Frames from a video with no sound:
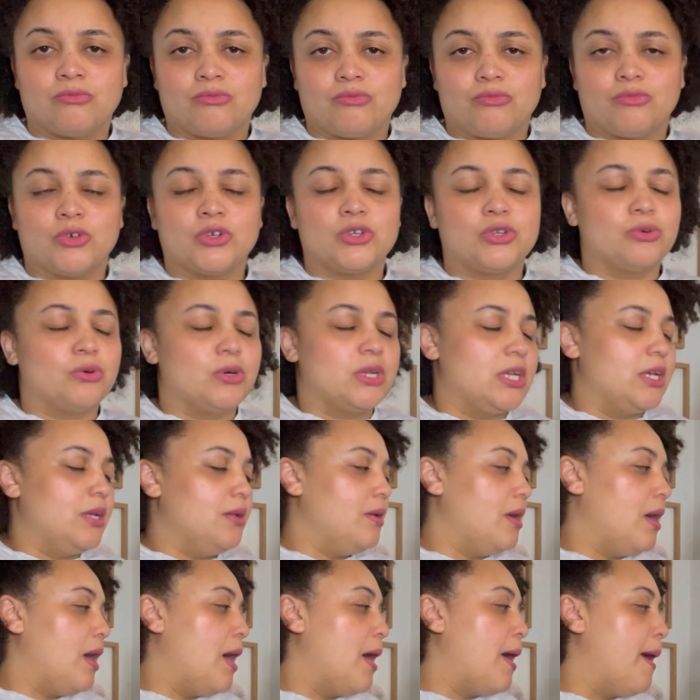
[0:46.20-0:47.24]
We're doing it.
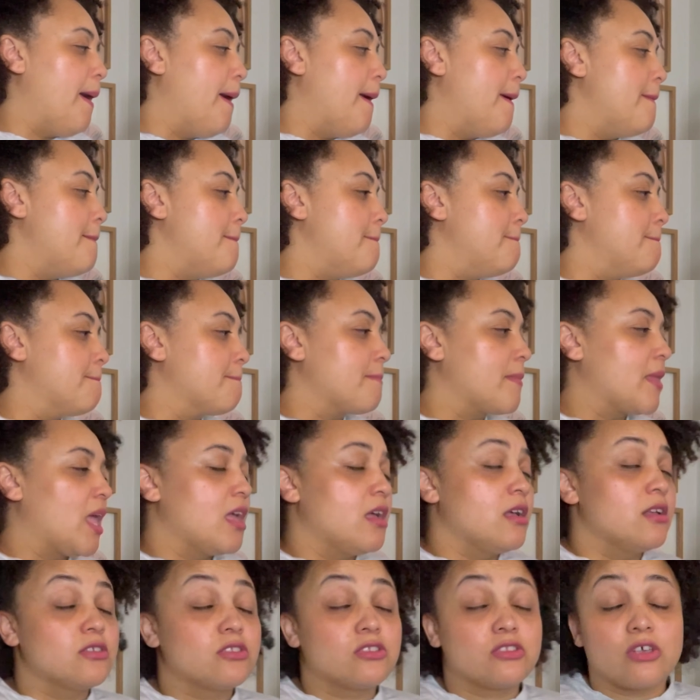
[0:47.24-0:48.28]

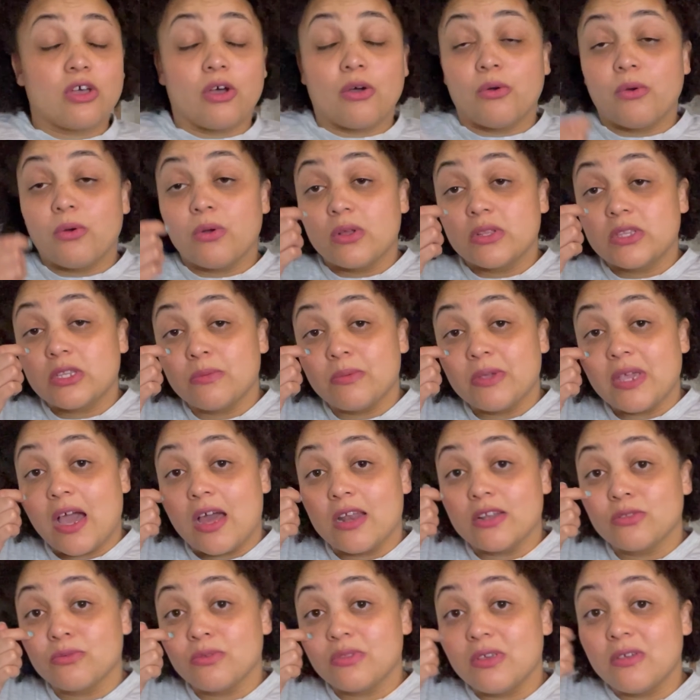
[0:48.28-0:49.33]
So to be
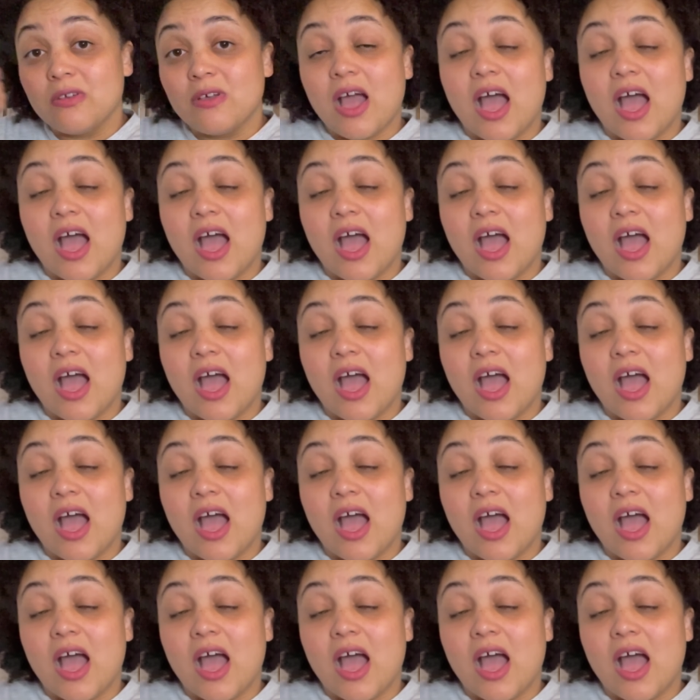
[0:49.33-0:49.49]
honest with you,